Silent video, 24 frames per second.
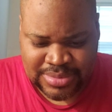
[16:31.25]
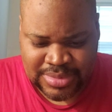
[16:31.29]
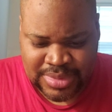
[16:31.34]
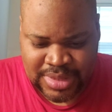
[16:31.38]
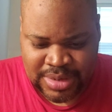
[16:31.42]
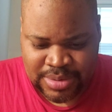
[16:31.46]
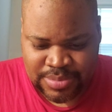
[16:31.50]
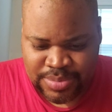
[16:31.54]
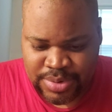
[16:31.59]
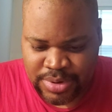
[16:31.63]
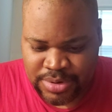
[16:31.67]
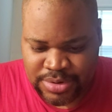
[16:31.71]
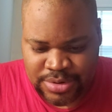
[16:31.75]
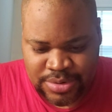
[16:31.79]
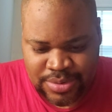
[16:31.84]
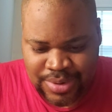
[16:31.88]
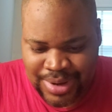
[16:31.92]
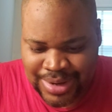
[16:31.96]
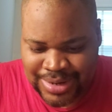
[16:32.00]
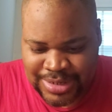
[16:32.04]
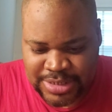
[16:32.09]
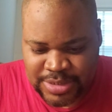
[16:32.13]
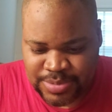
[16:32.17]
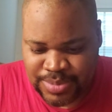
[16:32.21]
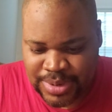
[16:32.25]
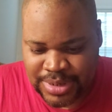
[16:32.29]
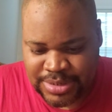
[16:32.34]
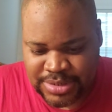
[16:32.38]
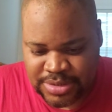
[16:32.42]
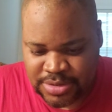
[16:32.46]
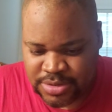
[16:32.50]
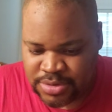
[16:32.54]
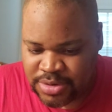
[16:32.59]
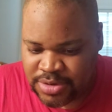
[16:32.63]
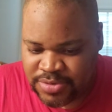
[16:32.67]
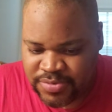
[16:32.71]
Purdue on its way to
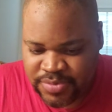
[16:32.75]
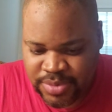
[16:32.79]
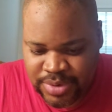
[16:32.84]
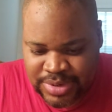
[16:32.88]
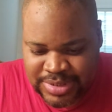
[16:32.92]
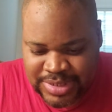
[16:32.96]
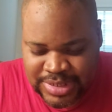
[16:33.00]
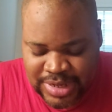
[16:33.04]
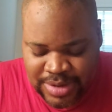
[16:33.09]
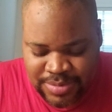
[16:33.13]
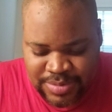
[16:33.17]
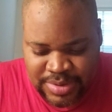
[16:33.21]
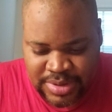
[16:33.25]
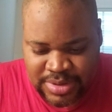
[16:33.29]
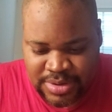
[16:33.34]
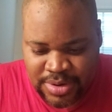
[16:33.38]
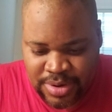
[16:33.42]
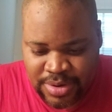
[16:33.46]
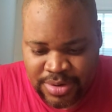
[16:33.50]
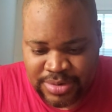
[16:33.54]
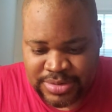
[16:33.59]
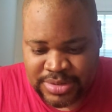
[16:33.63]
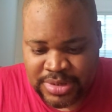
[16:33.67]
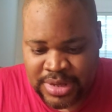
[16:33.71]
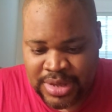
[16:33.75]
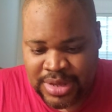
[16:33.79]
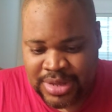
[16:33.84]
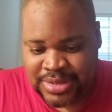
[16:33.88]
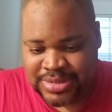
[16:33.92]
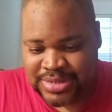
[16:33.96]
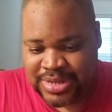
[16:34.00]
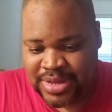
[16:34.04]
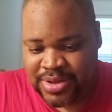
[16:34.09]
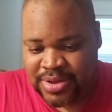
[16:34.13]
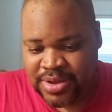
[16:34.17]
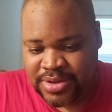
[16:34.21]
247 yards to
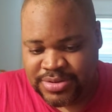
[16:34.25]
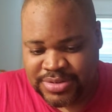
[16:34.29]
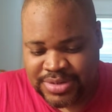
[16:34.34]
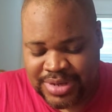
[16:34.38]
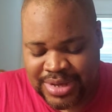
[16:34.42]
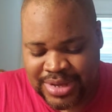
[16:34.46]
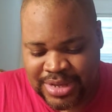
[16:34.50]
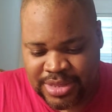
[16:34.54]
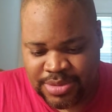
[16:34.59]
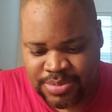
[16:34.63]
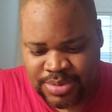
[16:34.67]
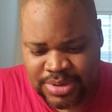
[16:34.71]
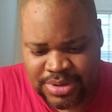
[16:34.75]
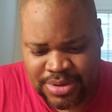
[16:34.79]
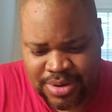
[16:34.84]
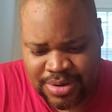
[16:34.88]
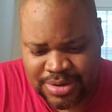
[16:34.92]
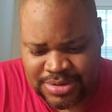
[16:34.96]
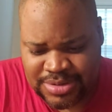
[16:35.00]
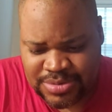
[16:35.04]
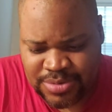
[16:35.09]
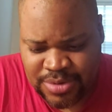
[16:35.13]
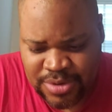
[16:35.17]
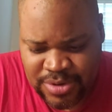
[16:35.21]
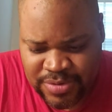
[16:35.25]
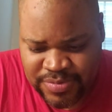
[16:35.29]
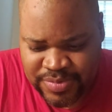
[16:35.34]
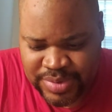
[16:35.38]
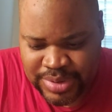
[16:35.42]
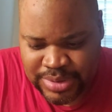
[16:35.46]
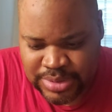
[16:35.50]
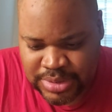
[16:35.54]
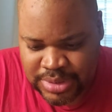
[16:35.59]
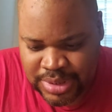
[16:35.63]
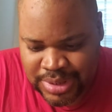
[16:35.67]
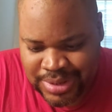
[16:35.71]
183 yards
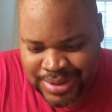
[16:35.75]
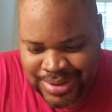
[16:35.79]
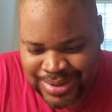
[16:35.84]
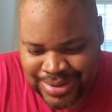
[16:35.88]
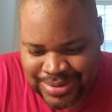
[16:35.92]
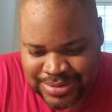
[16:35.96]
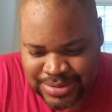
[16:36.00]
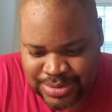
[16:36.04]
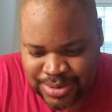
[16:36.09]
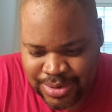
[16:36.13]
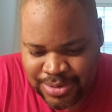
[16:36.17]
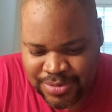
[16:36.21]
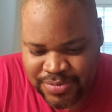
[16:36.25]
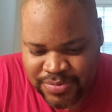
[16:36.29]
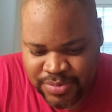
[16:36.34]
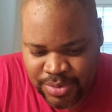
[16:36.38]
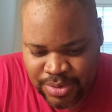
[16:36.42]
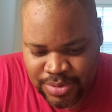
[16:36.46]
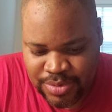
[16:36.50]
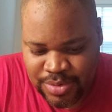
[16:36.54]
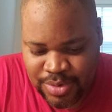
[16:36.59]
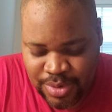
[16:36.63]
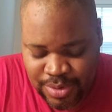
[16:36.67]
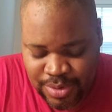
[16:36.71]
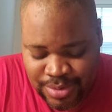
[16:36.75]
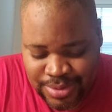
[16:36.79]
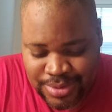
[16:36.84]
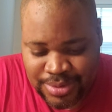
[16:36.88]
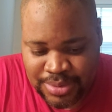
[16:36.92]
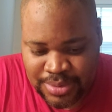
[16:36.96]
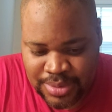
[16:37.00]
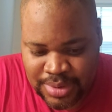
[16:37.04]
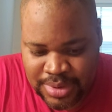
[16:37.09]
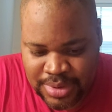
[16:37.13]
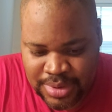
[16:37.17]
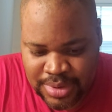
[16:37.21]
offense, controlled fourth quarter,
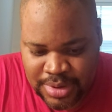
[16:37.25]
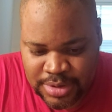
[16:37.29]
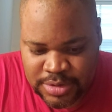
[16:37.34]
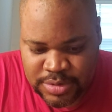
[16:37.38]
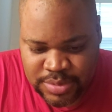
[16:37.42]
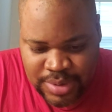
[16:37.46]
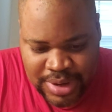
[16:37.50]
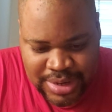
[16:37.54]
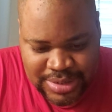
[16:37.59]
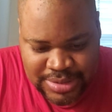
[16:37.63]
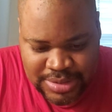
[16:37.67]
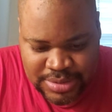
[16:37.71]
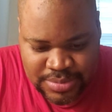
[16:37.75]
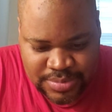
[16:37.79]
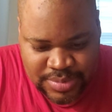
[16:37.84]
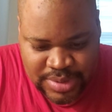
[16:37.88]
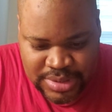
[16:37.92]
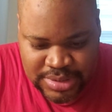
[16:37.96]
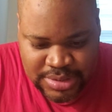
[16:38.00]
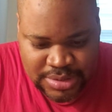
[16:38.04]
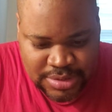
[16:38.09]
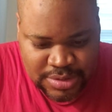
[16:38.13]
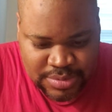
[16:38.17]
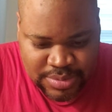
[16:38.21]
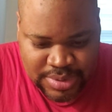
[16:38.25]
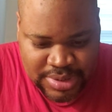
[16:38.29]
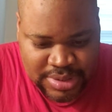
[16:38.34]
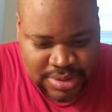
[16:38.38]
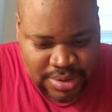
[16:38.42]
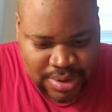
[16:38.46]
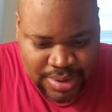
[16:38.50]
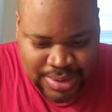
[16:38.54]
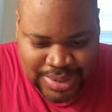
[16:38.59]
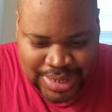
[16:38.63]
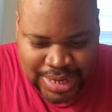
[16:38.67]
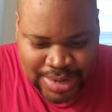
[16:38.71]
twice reaching
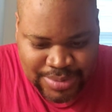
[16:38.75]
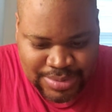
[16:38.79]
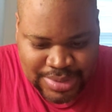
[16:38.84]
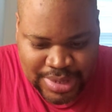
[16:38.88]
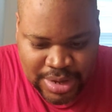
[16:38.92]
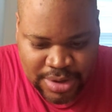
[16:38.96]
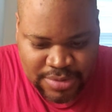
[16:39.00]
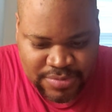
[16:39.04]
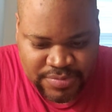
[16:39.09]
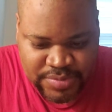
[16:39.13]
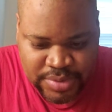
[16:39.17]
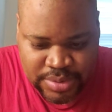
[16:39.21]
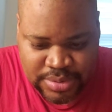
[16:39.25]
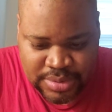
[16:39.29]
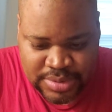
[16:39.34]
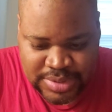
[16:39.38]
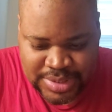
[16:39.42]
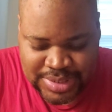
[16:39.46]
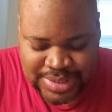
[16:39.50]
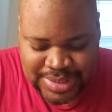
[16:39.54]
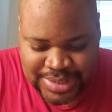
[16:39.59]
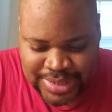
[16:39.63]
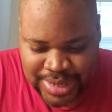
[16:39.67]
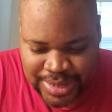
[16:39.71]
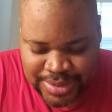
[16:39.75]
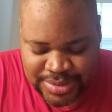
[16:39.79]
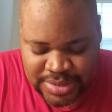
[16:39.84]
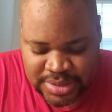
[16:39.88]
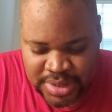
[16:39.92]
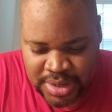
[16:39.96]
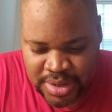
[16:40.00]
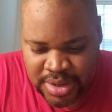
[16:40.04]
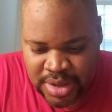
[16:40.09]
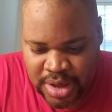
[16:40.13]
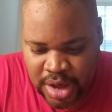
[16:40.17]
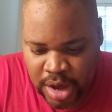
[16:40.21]
20-yard line without further success.
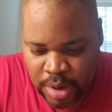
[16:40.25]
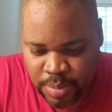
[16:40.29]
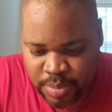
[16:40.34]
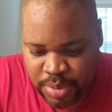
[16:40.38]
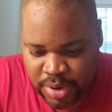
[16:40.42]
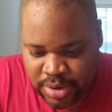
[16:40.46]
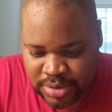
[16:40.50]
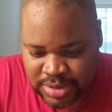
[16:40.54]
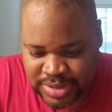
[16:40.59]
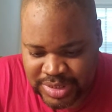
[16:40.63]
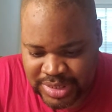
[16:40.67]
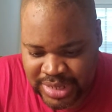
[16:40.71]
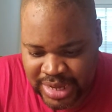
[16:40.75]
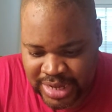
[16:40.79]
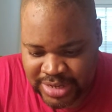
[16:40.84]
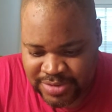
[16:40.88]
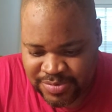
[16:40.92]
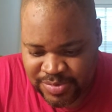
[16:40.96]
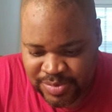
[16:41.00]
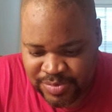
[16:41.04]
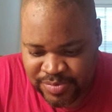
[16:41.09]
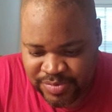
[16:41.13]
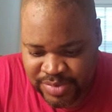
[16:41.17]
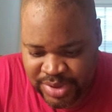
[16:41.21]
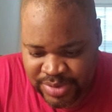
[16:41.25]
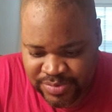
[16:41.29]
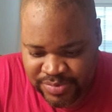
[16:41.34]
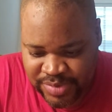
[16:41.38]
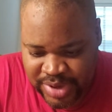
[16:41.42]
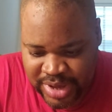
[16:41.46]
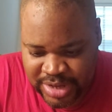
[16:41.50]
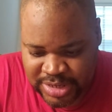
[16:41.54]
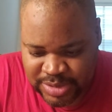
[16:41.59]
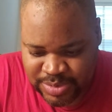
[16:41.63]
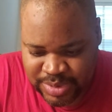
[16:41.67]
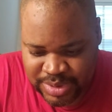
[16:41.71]
On Bowler's last
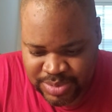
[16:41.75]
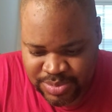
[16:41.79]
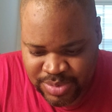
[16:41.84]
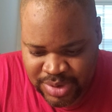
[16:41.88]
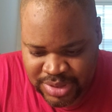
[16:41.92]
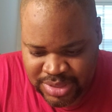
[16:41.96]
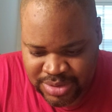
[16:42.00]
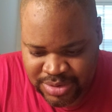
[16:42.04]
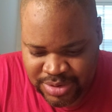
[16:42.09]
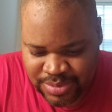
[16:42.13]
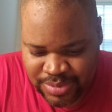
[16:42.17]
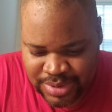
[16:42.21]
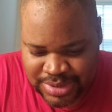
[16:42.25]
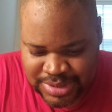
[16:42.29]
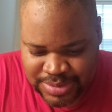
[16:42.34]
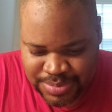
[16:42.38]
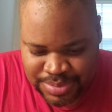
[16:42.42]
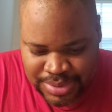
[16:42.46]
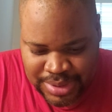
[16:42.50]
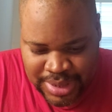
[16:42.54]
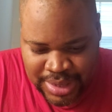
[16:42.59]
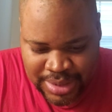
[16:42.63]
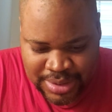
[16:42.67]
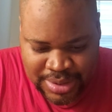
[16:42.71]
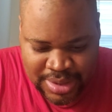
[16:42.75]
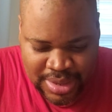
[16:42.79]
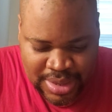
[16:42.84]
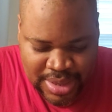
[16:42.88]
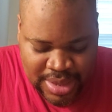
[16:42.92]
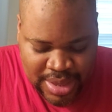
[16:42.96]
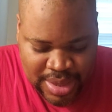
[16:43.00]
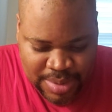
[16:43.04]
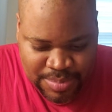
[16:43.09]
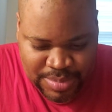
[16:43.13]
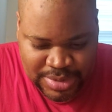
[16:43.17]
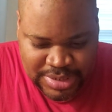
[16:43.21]
advance with 1:31 to play,
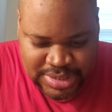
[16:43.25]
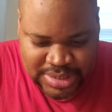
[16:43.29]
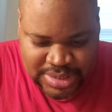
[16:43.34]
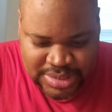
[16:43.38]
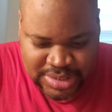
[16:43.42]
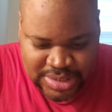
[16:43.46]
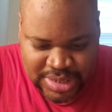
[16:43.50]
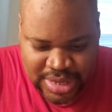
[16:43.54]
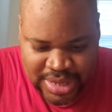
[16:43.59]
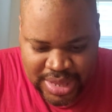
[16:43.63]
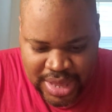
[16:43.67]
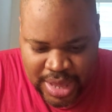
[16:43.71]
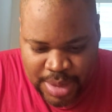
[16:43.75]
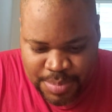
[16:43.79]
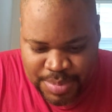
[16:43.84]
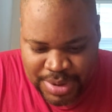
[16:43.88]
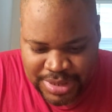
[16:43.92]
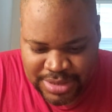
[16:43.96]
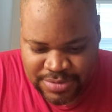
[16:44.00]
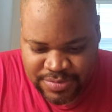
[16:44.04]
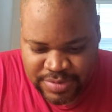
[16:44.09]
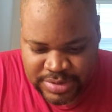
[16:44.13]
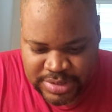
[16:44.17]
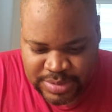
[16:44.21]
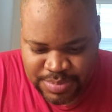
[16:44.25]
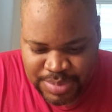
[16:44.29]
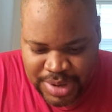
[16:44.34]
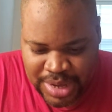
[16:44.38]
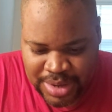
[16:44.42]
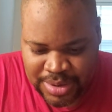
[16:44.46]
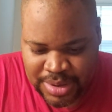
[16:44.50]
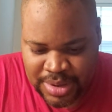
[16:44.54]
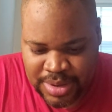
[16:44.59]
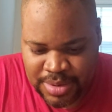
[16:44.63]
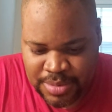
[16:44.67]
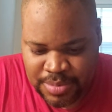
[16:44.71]
Michigan State halfback defensive back
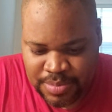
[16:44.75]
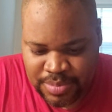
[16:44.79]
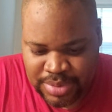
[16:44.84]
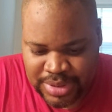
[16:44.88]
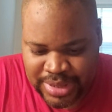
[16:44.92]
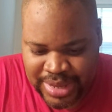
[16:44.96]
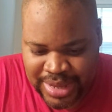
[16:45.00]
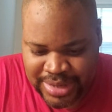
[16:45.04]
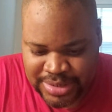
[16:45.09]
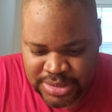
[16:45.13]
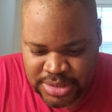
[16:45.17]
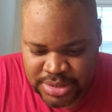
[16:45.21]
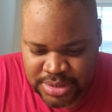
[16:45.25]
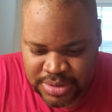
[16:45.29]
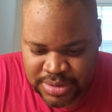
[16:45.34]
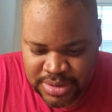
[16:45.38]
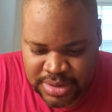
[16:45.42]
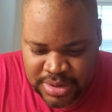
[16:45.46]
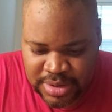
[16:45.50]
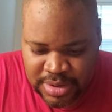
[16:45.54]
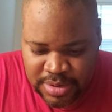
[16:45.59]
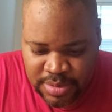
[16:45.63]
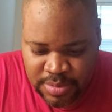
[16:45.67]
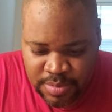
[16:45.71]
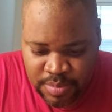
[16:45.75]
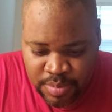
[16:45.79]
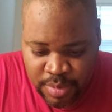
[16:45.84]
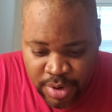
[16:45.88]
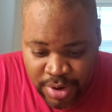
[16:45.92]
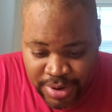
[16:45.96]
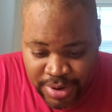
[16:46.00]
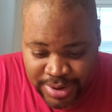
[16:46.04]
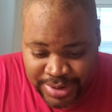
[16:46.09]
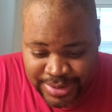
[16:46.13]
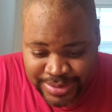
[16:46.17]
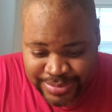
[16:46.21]
Blanche
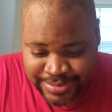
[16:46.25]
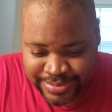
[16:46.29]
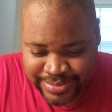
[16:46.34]
Martin